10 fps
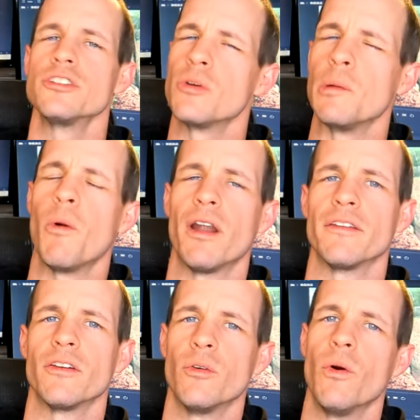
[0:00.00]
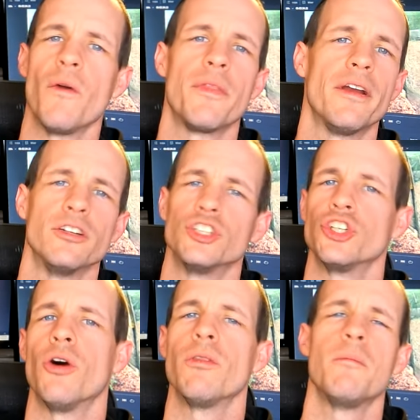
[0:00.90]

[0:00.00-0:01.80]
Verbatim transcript: so we wanted to go out there and show